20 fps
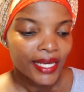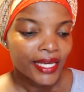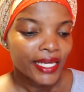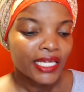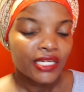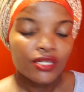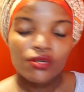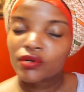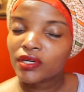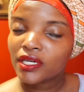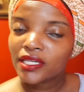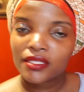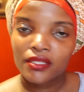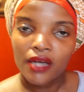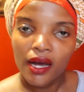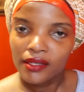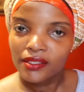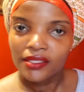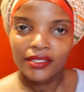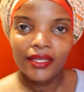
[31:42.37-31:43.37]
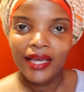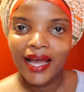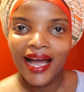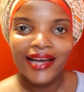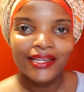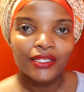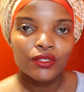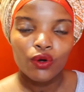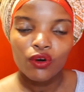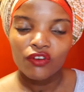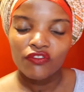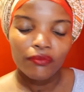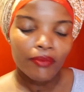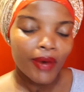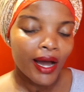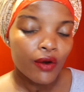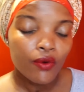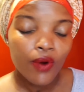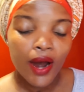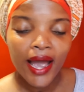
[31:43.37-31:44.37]
It really touched the heart of
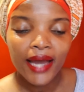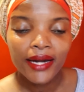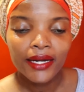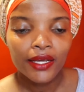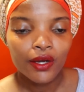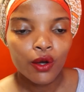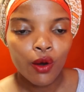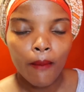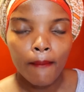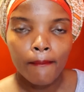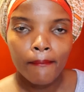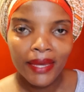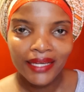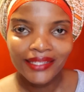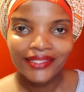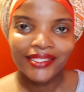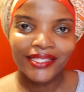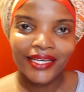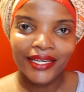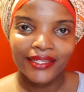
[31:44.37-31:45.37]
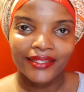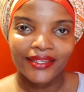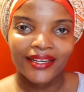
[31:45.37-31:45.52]
Marwa and he commented